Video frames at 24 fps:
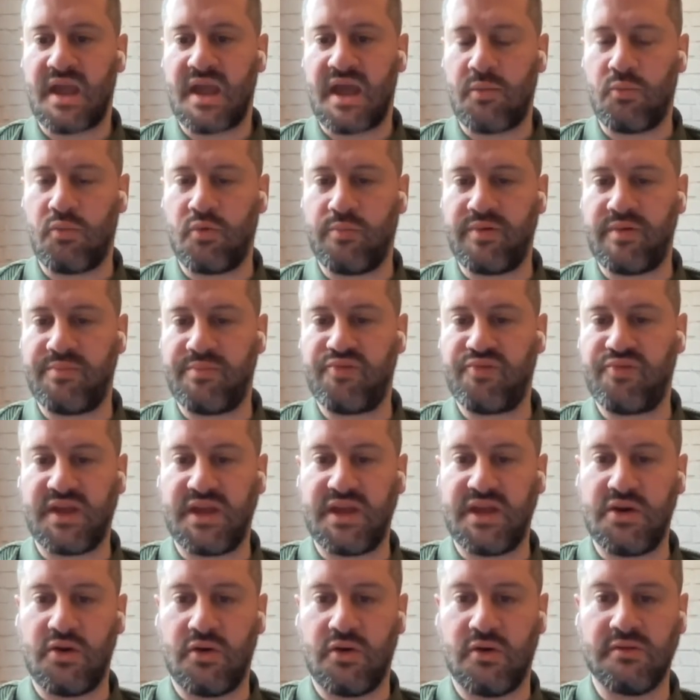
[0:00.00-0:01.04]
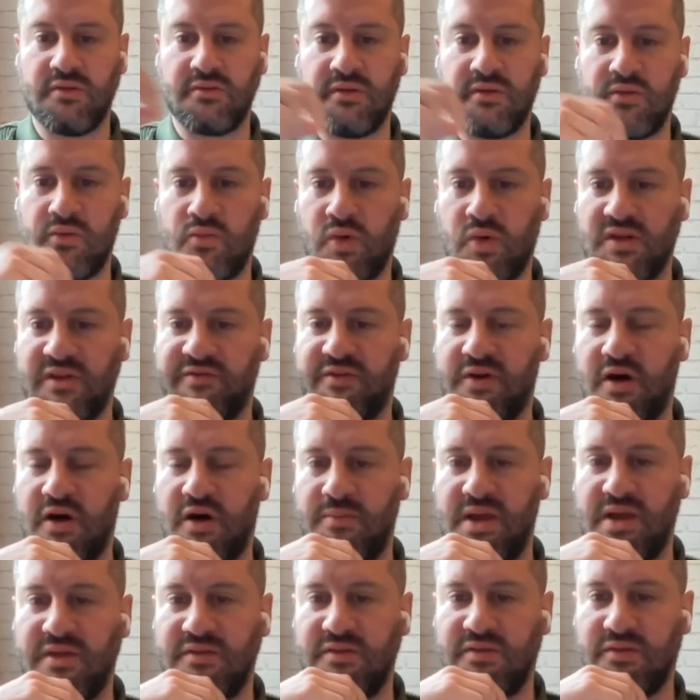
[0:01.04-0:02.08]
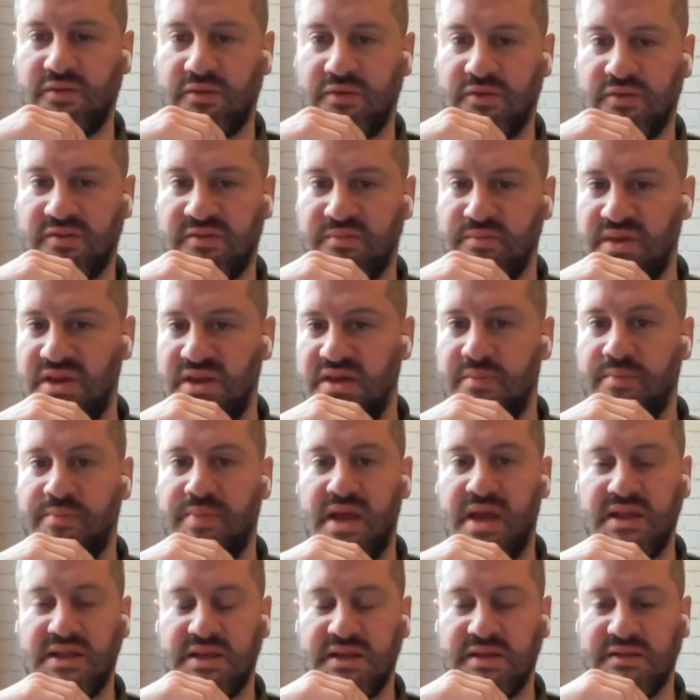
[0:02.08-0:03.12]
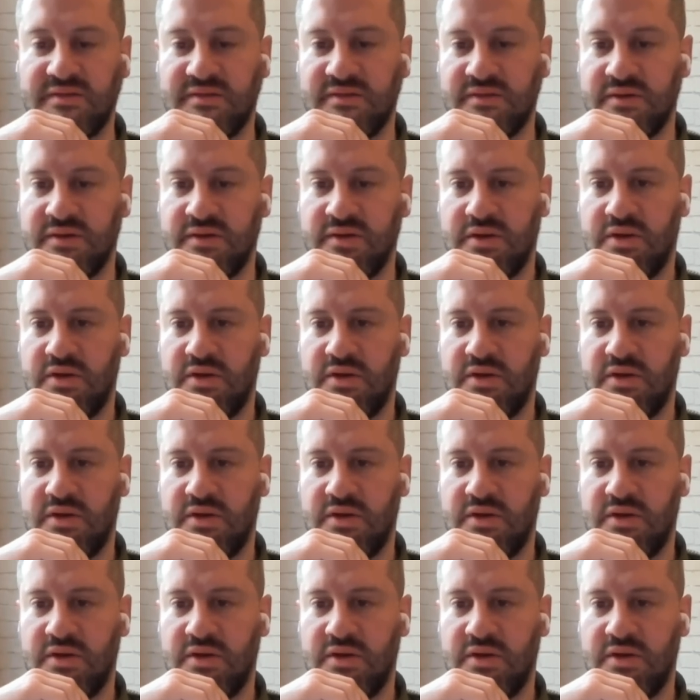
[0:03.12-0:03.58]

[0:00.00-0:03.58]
And we'll be bringing on one of our mentors, Mia Bennett,